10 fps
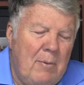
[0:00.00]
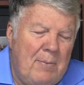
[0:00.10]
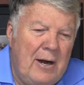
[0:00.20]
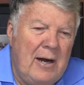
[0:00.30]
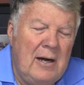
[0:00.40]

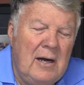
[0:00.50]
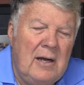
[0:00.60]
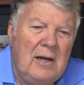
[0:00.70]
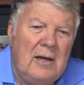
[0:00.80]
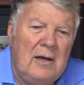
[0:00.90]
prepare
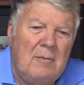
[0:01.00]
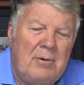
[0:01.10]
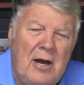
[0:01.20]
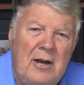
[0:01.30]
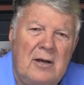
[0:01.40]
a
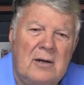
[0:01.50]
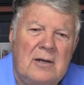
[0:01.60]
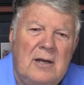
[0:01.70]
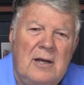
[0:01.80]
product